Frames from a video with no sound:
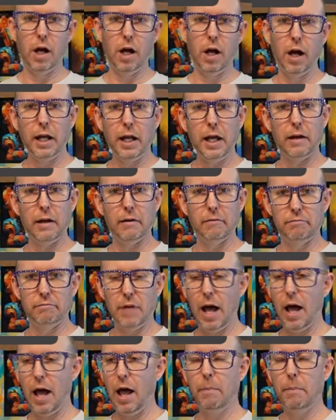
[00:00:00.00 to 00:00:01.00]
Again,
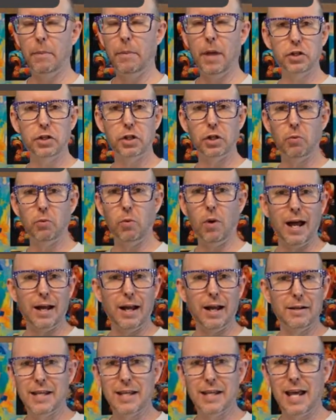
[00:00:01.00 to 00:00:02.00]
I'm not sure why.
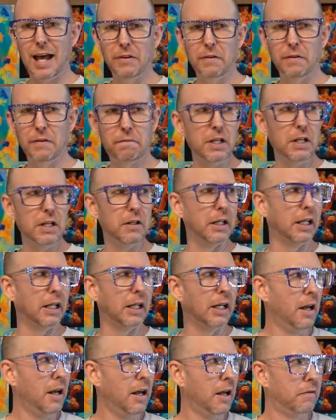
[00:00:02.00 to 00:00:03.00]
I just have the feeling.
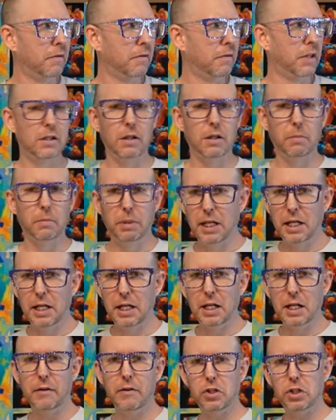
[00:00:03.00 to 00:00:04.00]
The
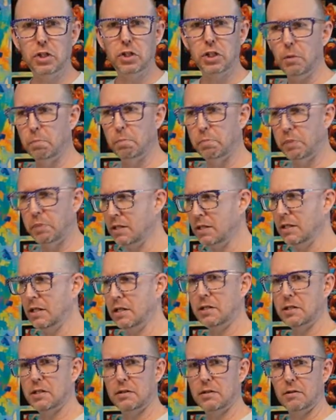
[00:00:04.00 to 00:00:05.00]
beginning of this year,
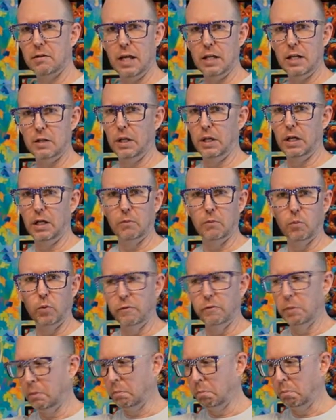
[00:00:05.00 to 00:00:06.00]

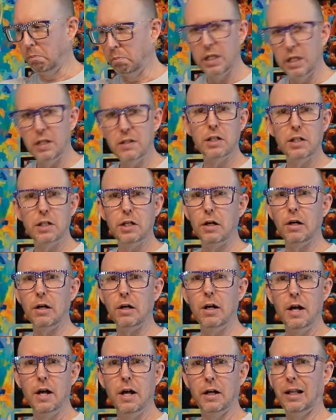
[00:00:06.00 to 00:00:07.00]
we've been
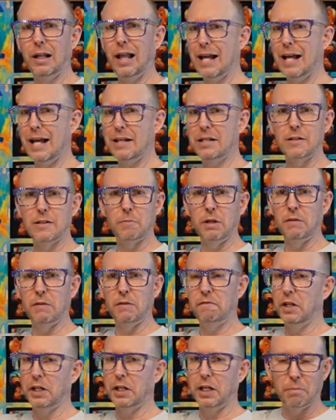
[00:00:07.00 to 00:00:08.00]
busier. Classes have been
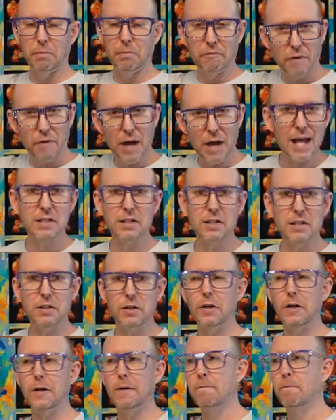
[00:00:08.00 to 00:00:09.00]
filling up
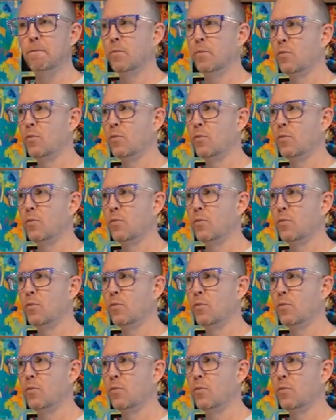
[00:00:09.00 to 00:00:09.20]
faster.